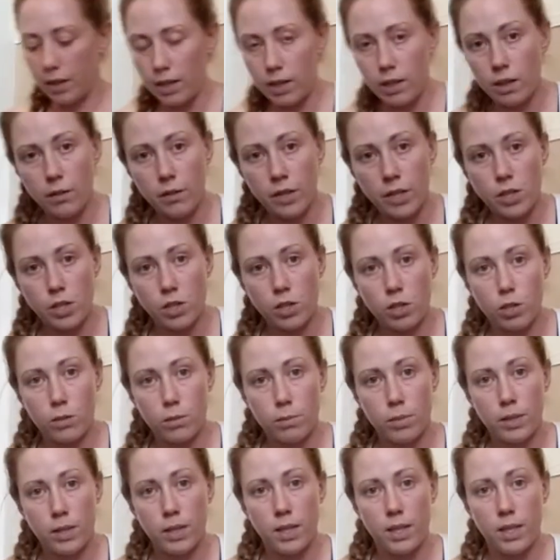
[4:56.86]
the elevation
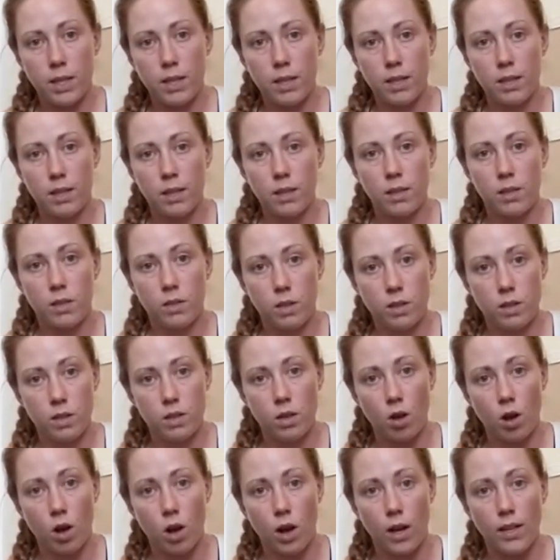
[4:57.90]
could be
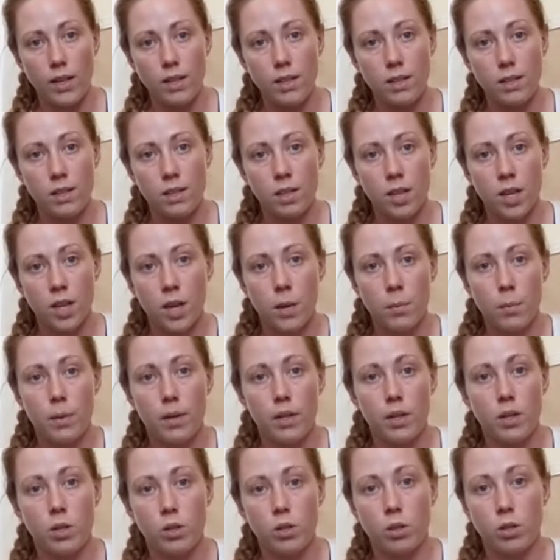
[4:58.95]
this height, but
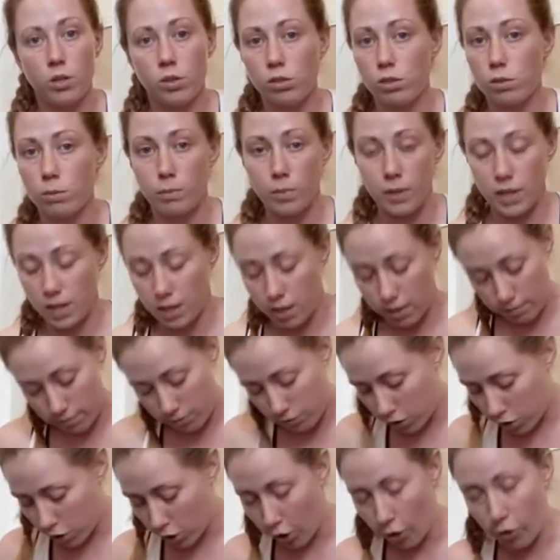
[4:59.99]
it could also be,
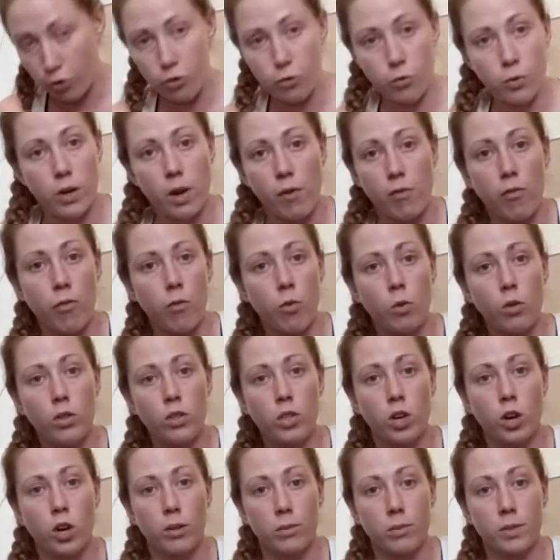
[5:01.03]
3 or 4
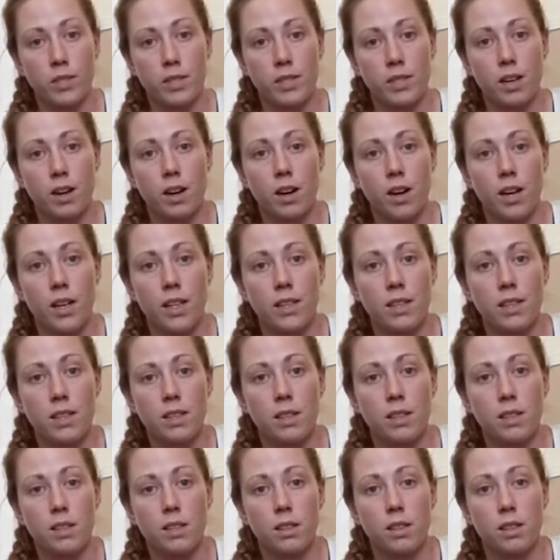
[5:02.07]
times this height
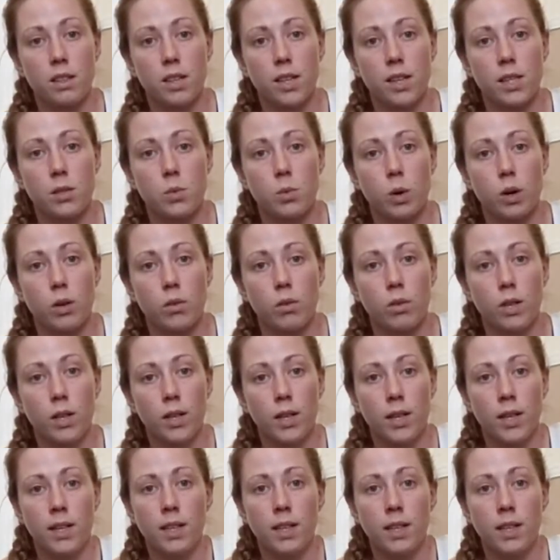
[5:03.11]
as well.